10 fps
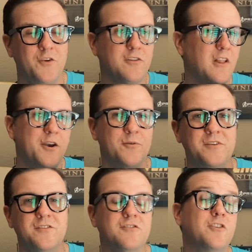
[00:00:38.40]
a lot of
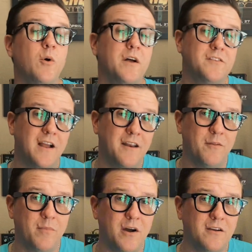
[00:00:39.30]
reasons to go outside of the
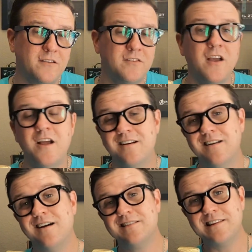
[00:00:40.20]
box,
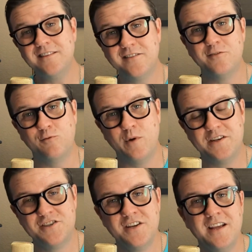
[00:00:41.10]
not least of
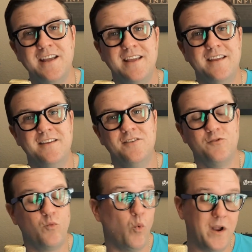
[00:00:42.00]
which is
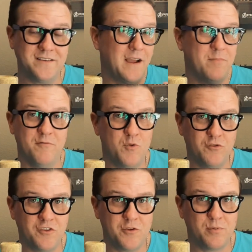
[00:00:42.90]
what type of
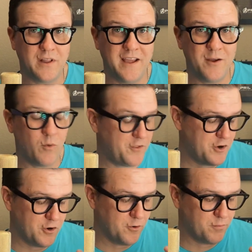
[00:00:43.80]
music you're playing, whether
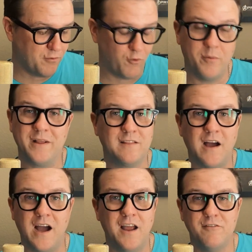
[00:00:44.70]
you're performing
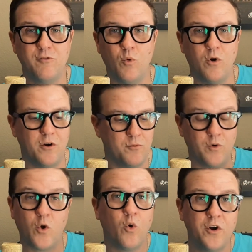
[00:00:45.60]
live or
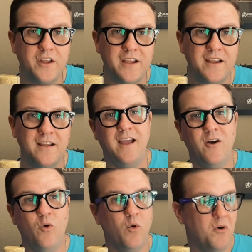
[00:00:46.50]
recording,
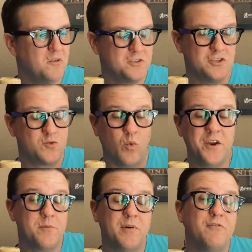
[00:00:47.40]
or just what
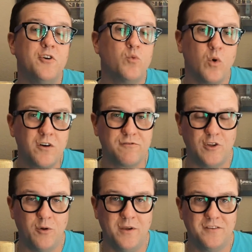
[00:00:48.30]
your preferred
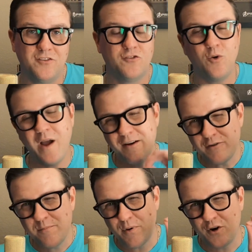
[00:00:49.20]
workflow is. So
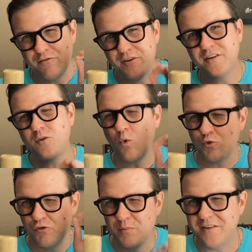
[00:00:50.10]
every perfect
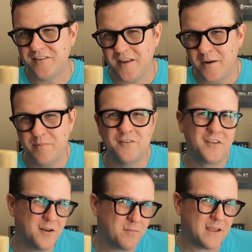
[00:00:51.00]
ultimate setup is
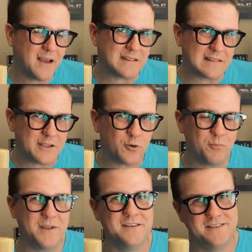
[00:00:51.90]
going to be a little
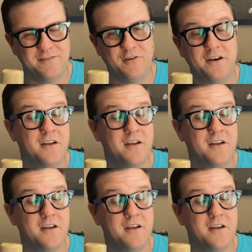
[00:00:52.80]
bit different.